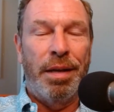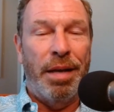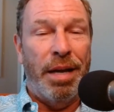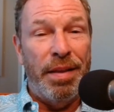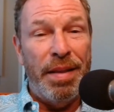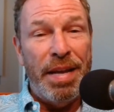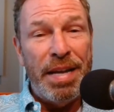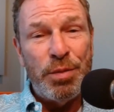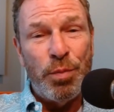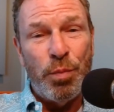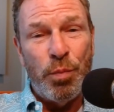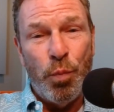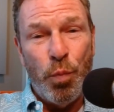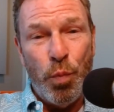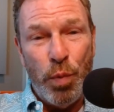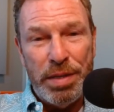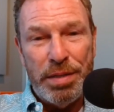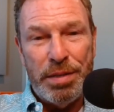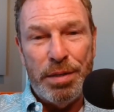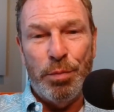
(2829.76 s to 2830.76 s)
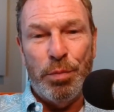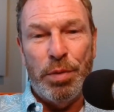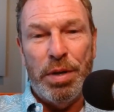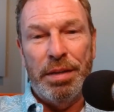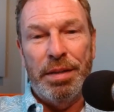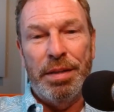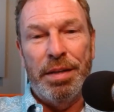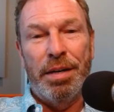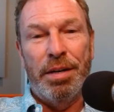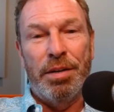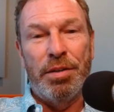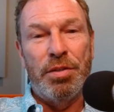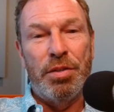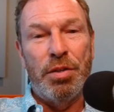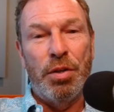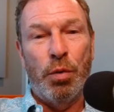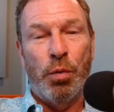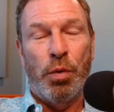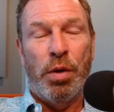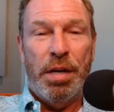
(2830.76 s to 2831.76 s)
And that's wisdom right there.
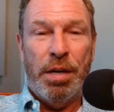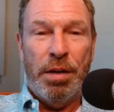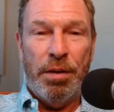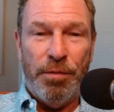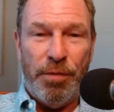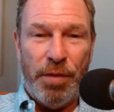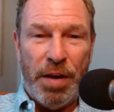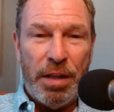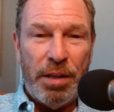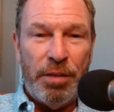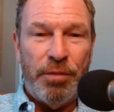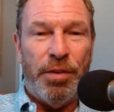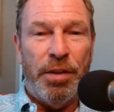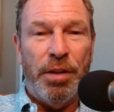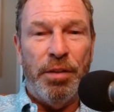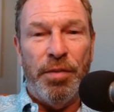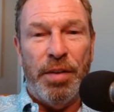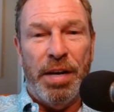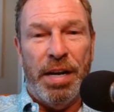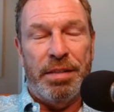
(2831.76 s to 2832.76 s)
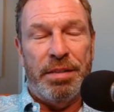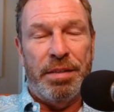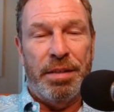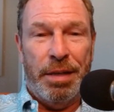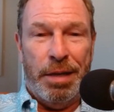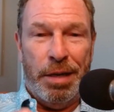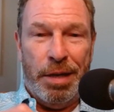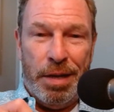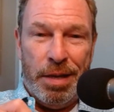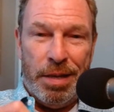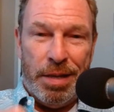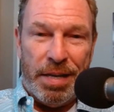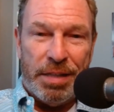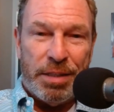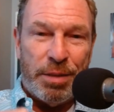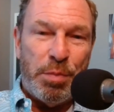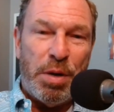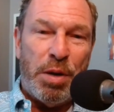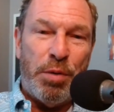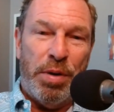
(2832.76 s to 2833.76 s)
So fail and fail fast.
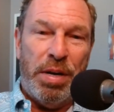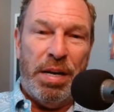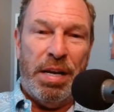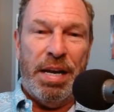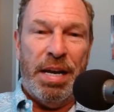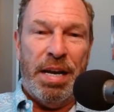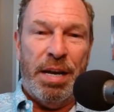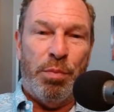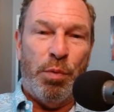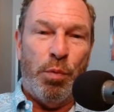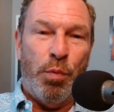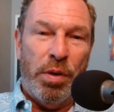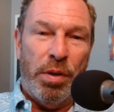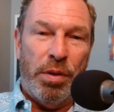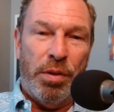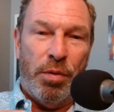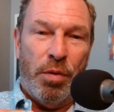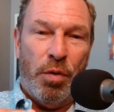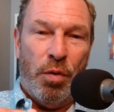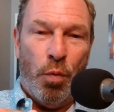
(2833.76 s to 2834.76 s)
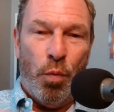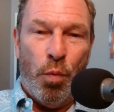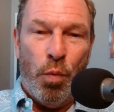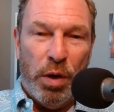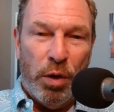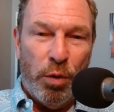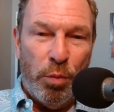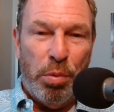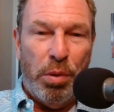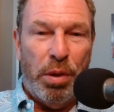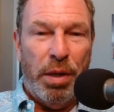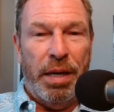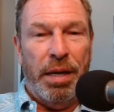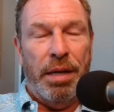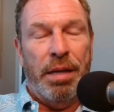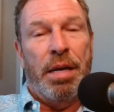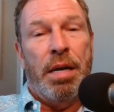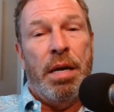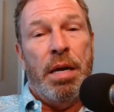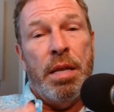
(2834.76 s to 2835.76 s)
That's my recap with Will
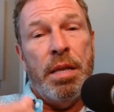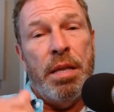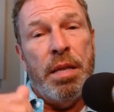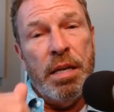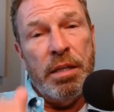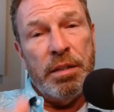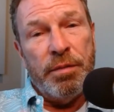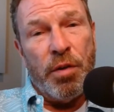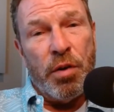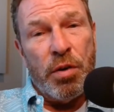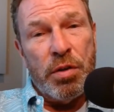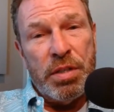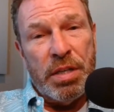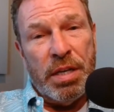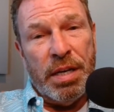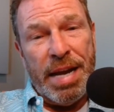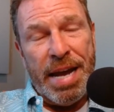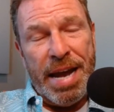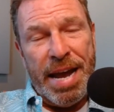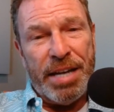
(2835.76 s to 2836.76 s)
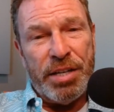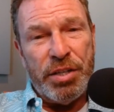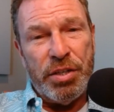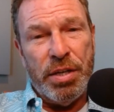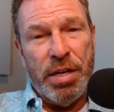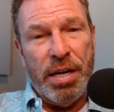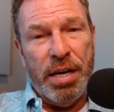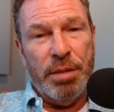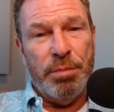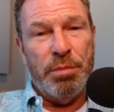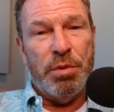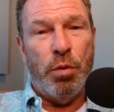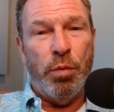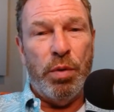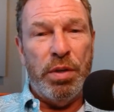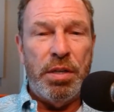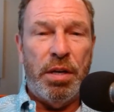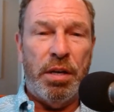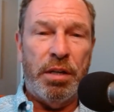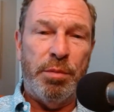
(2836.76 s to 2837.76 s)
Blake. As far as an action item, so we
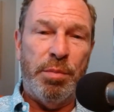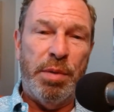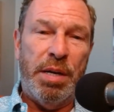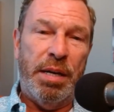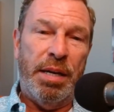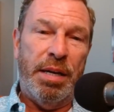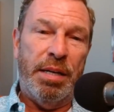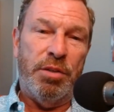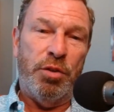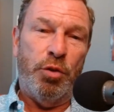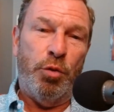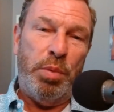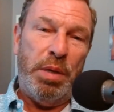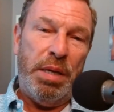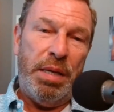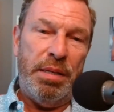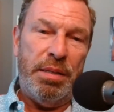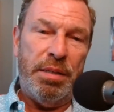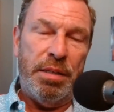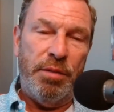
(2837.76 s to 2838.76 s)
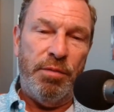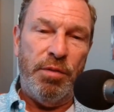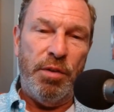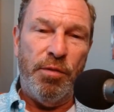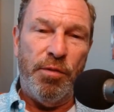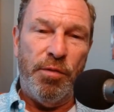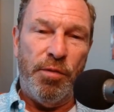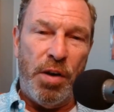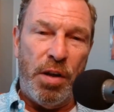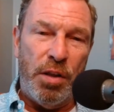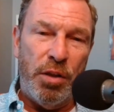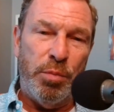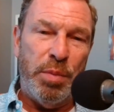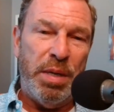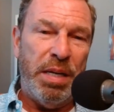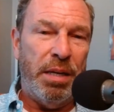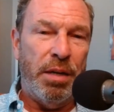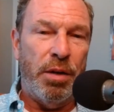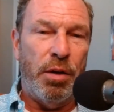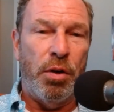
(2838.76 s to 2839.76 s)
talked about S O Ps, and if you follow
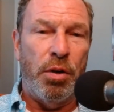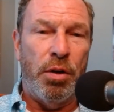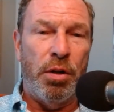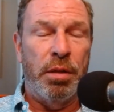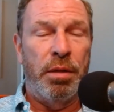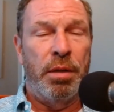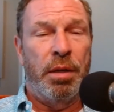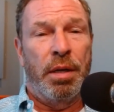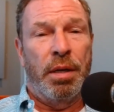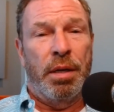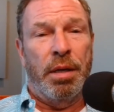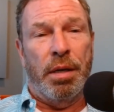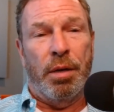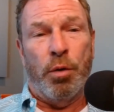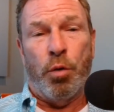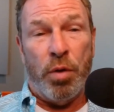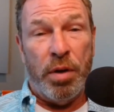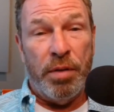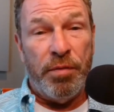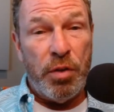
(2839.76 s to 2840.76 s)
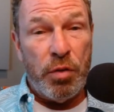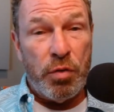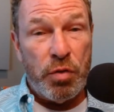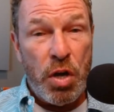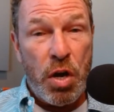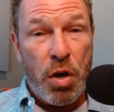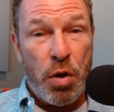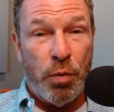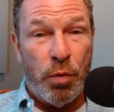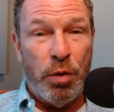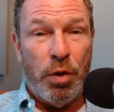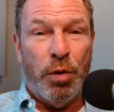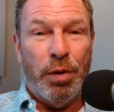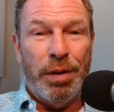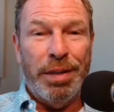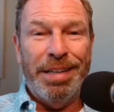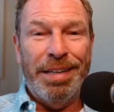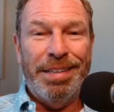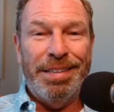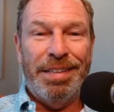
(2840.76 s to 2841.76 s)
me at all, or if you don't, go to
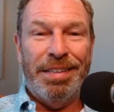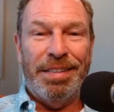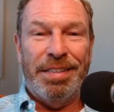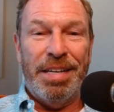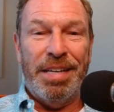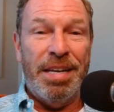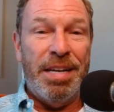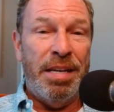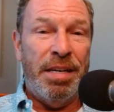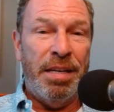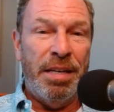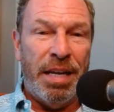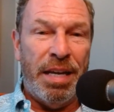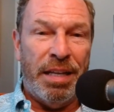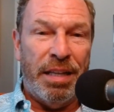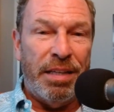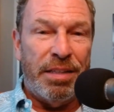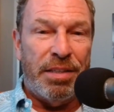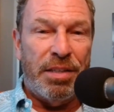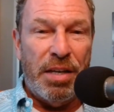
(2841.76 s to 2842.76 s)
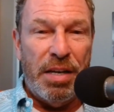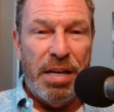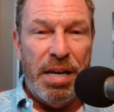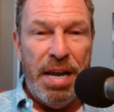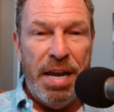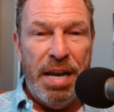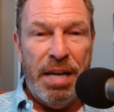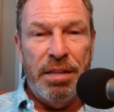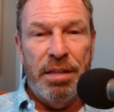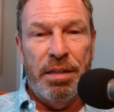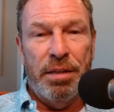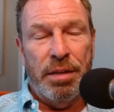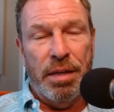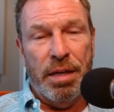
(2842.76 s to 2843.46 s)
LinkedIn and let's connect.